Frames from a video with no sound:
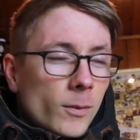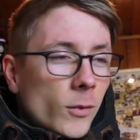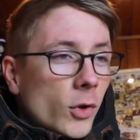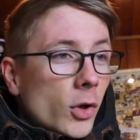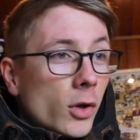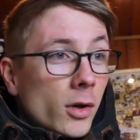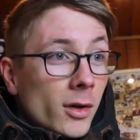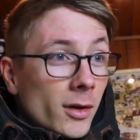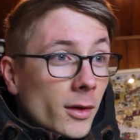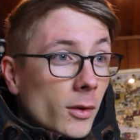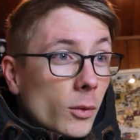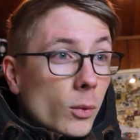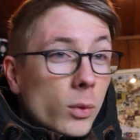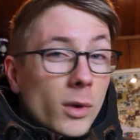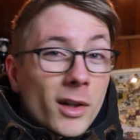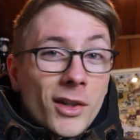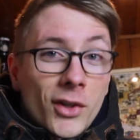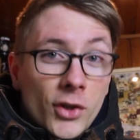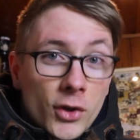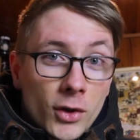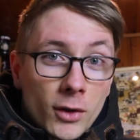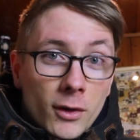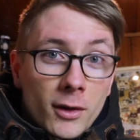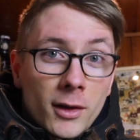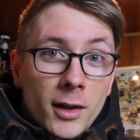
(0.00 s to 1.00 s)
or
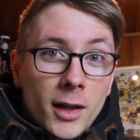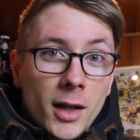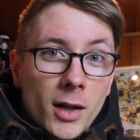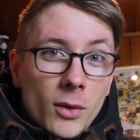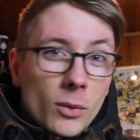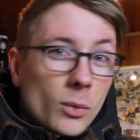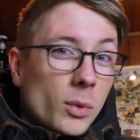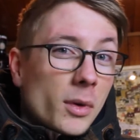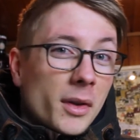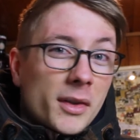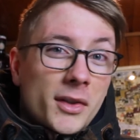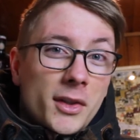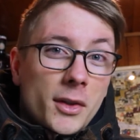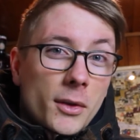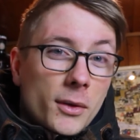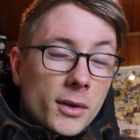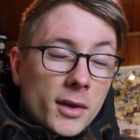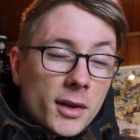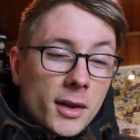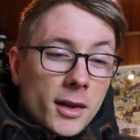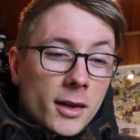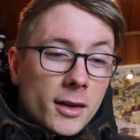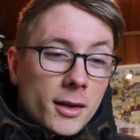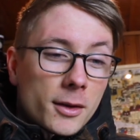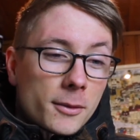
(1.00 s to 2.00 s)
watched online was
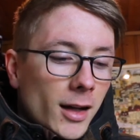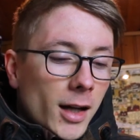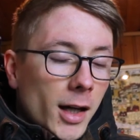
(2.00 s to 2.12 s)
using it.